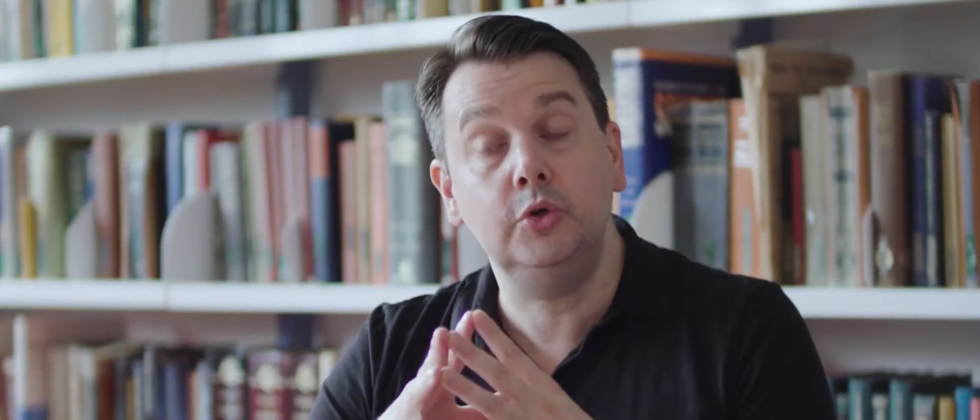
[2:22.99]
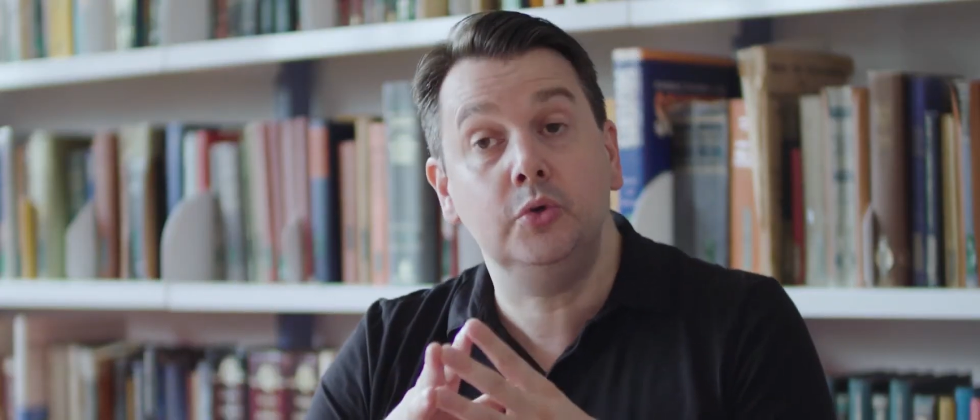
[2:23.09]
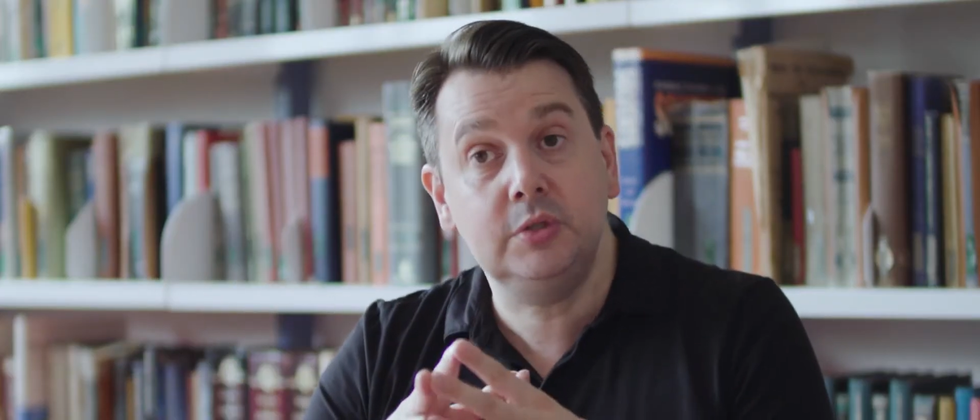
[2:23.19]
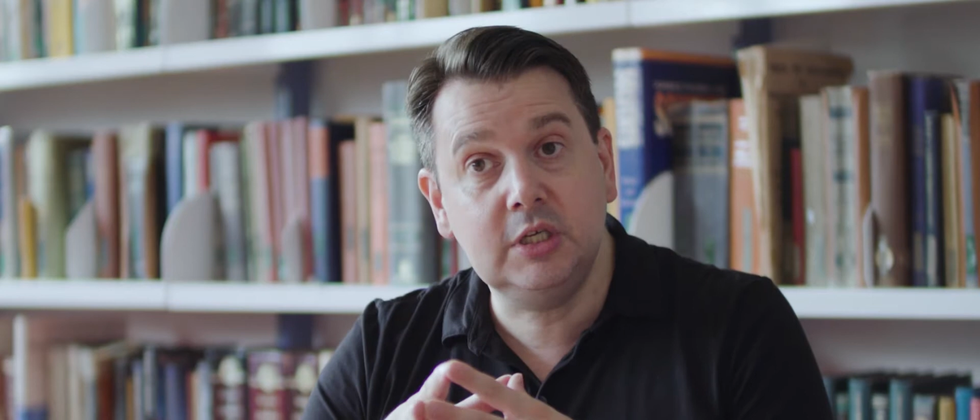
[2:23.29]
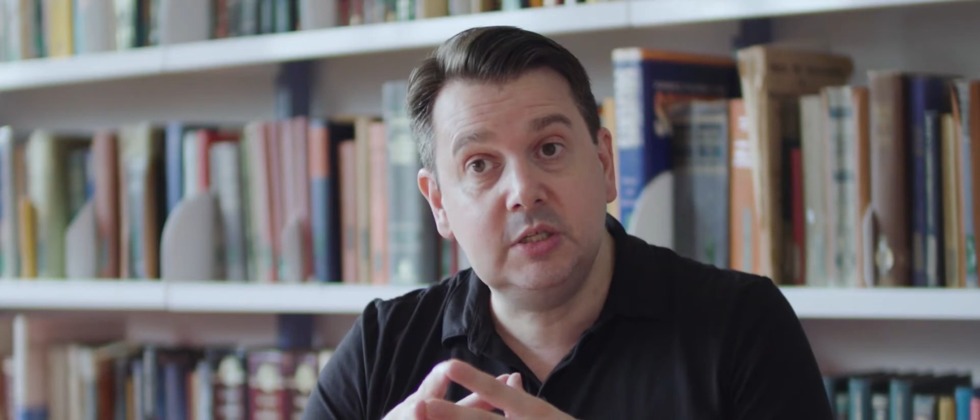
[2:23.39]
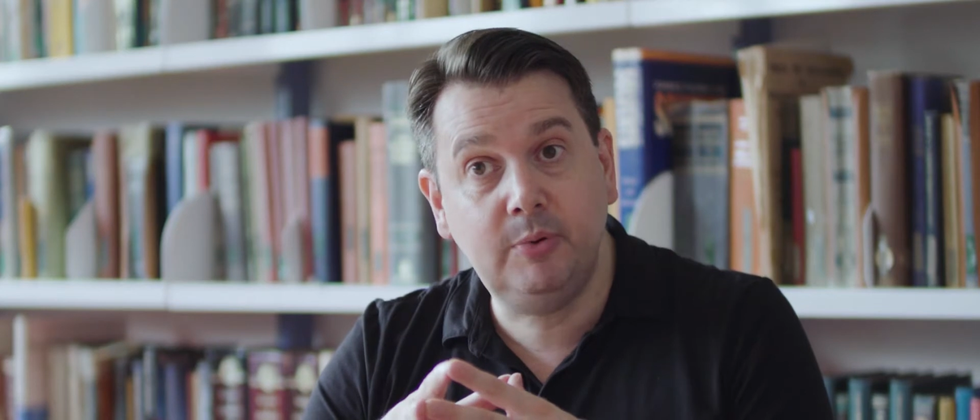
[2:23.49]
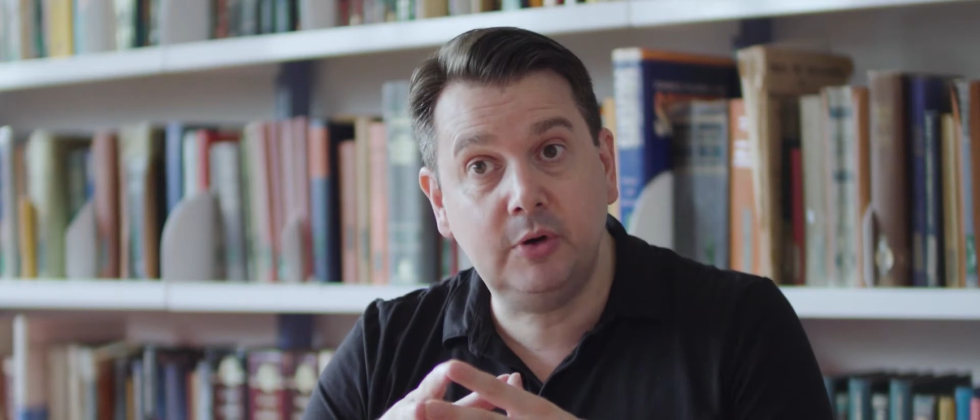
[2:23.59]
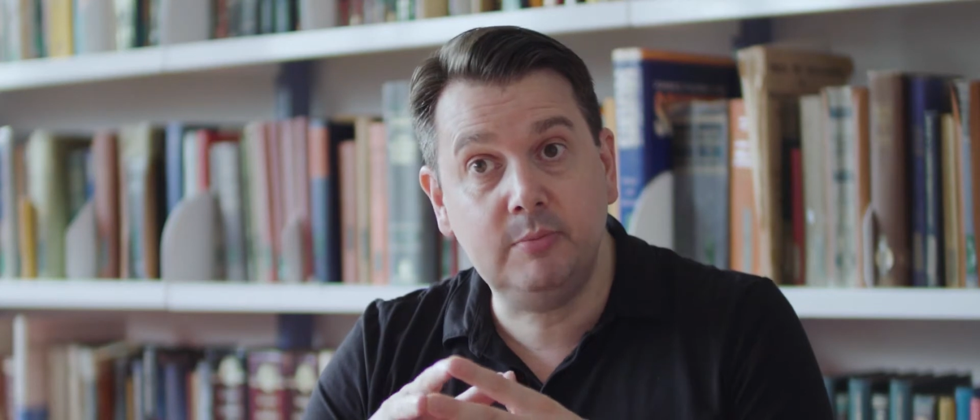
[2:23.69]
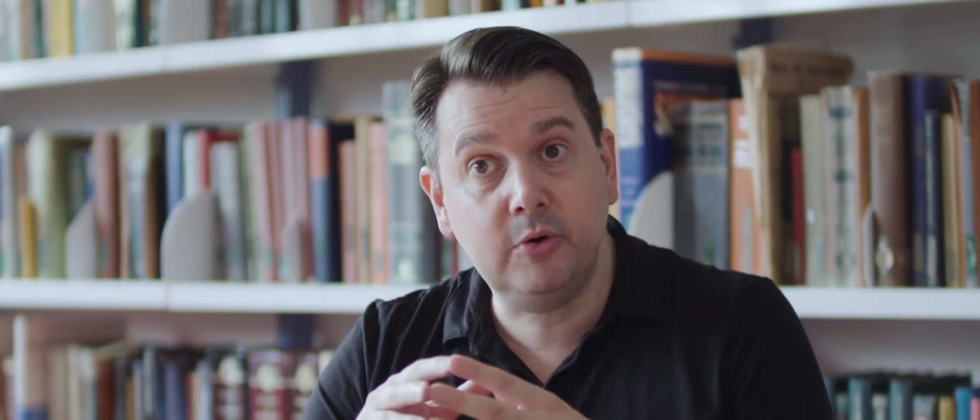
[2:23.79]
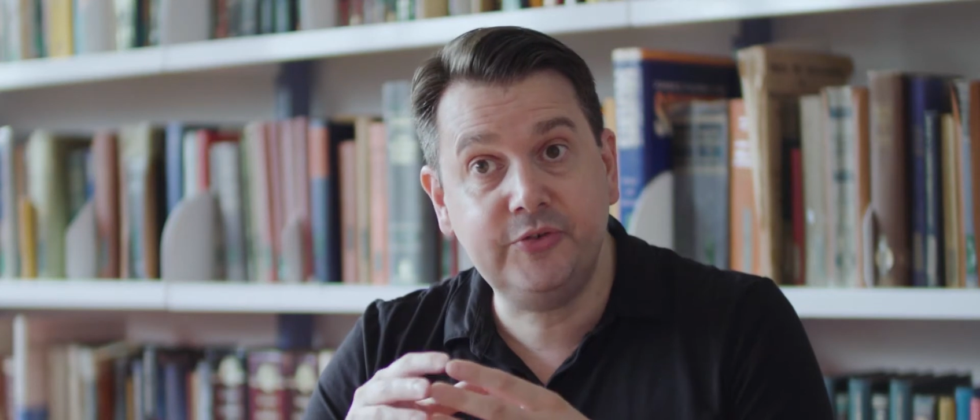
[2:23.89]
use these
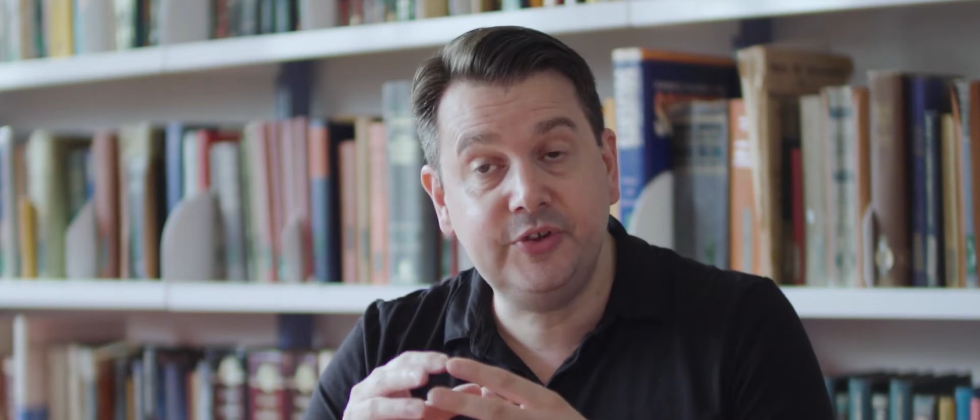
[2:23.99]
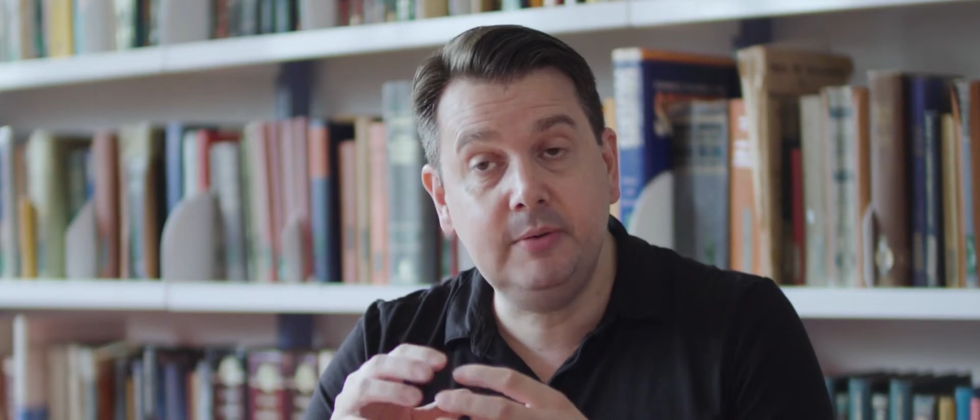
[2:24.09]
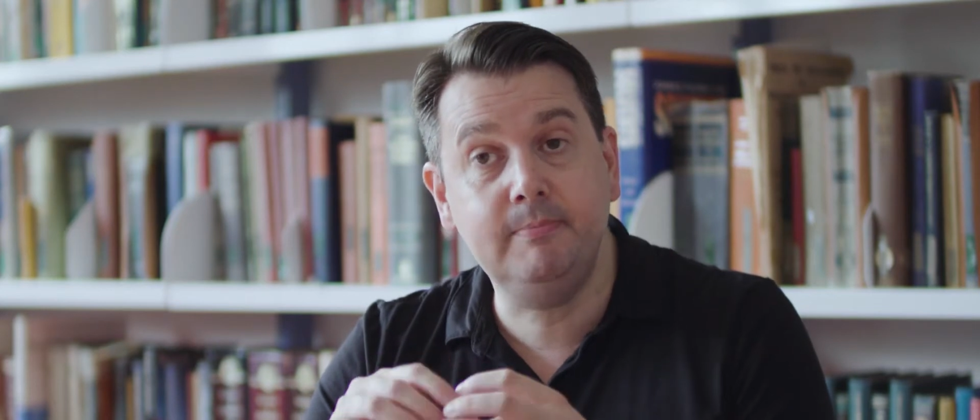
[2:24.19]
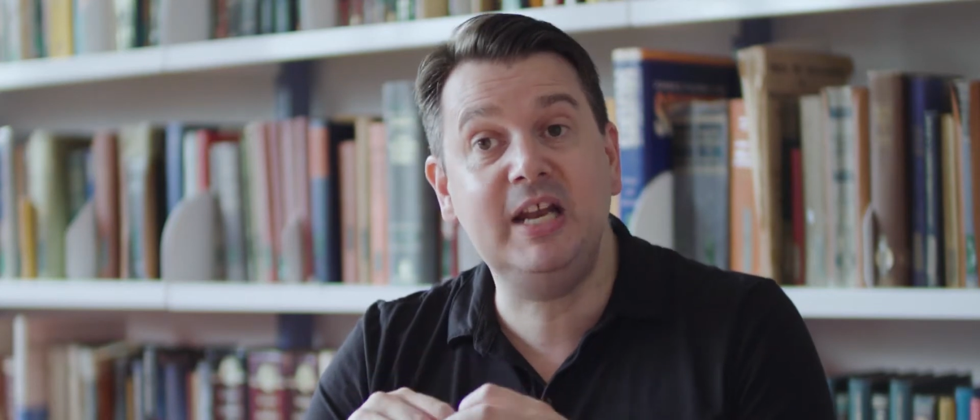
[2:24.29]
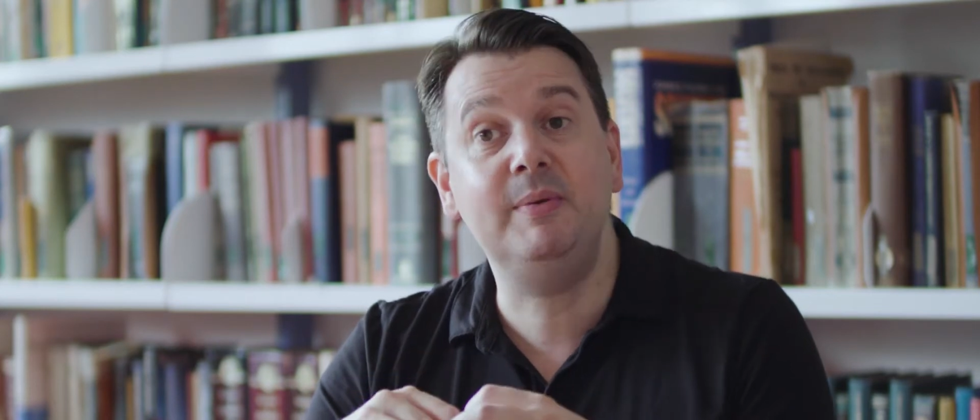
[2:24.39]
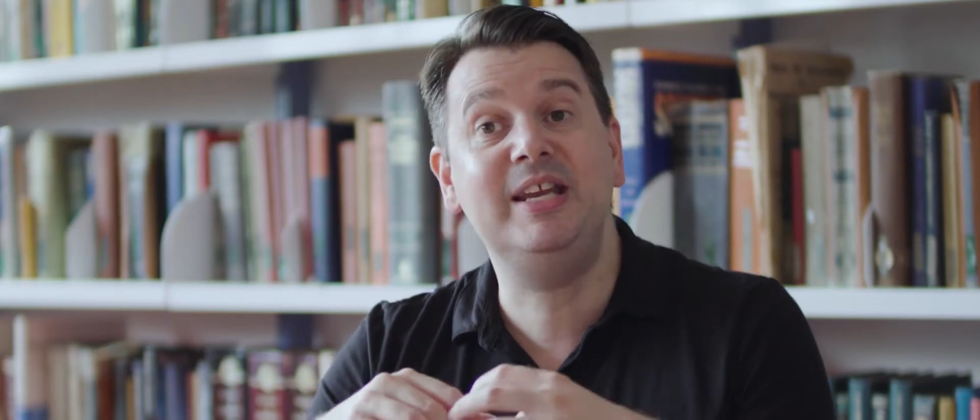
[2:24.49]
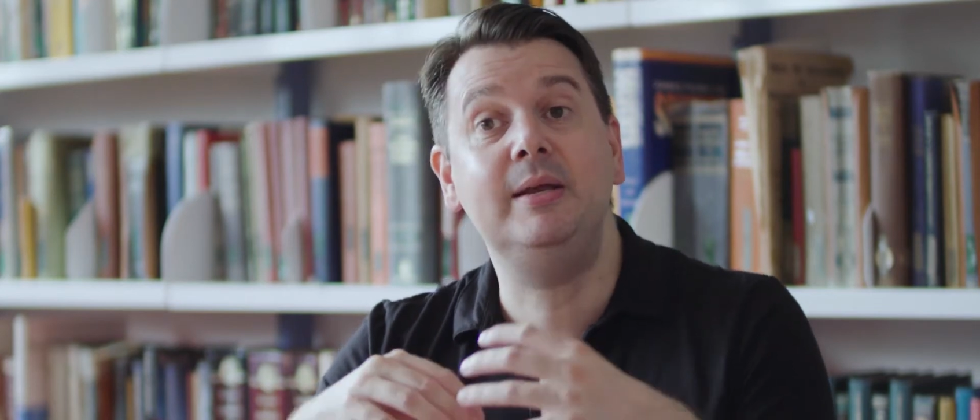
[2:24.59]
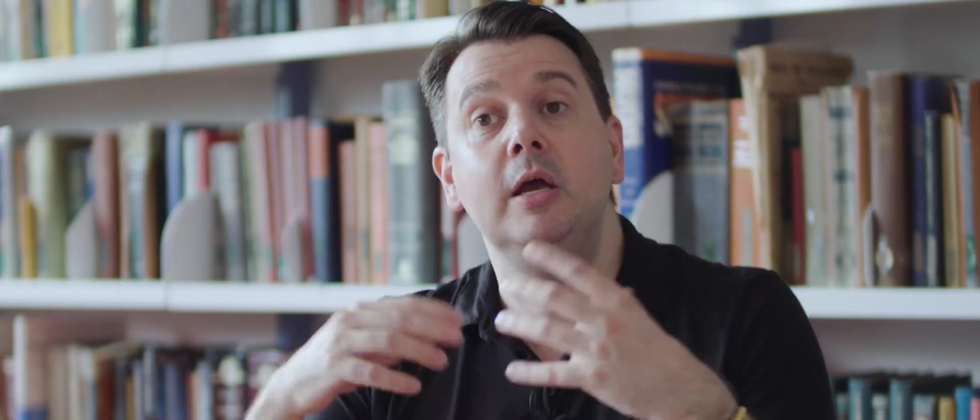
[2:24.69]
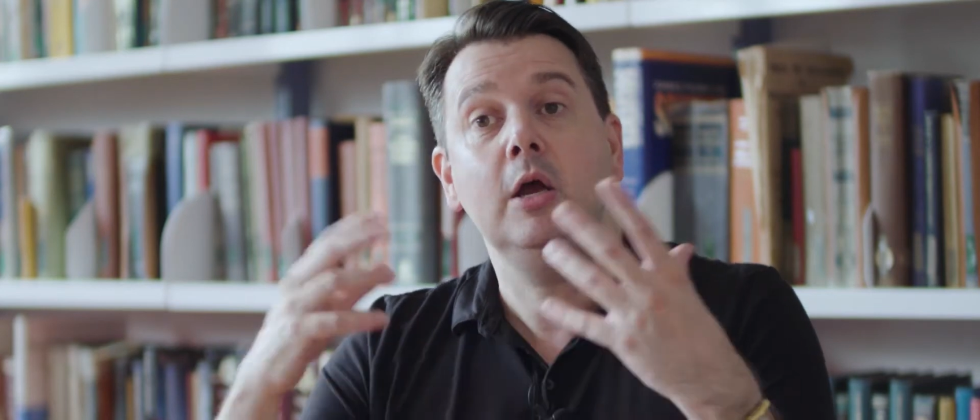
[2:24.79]
polymers in many, many